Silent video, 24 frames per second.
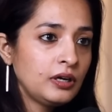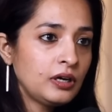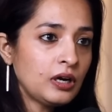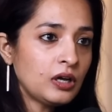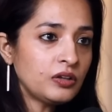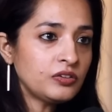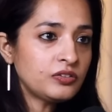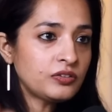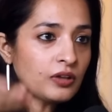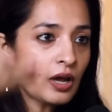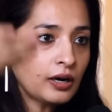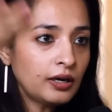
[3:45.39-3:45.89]

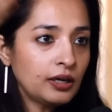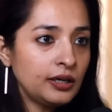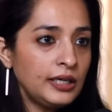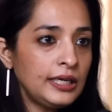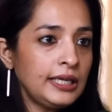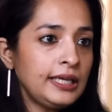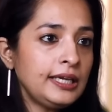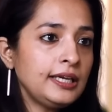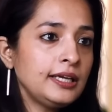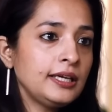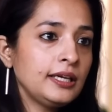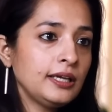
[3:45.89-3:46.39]
Now
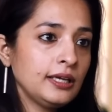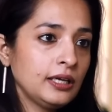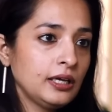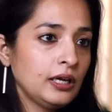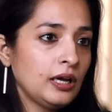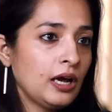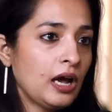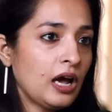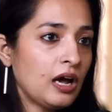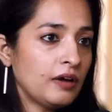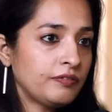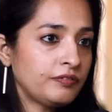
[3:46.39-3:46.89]
suddenly,
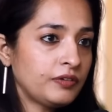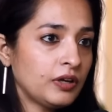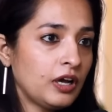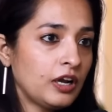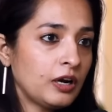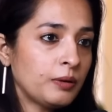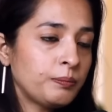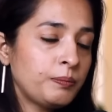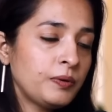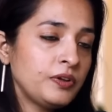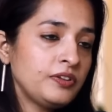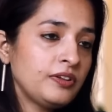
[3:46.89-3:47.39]
after
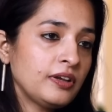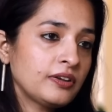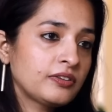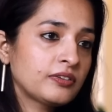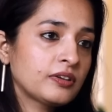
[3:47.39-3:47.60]
Harappa's